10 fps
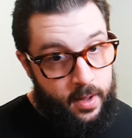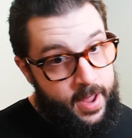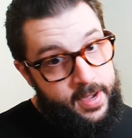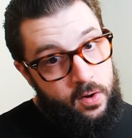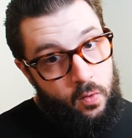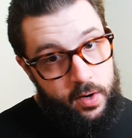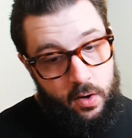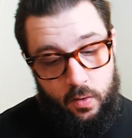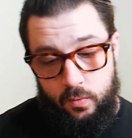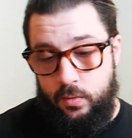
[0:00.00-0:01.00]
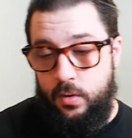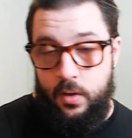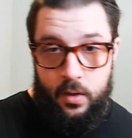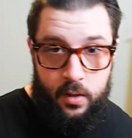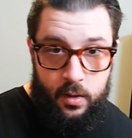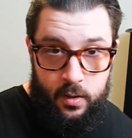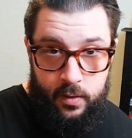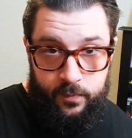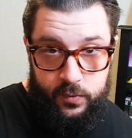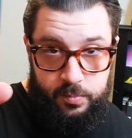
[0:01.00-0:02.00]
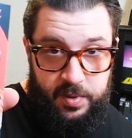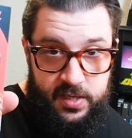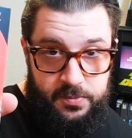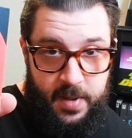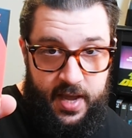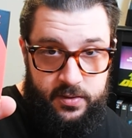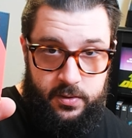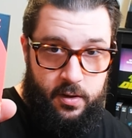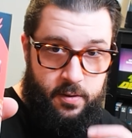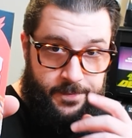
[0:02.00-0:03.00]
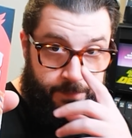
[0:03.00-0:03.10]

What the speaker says: didn't already own, was Beastmaster.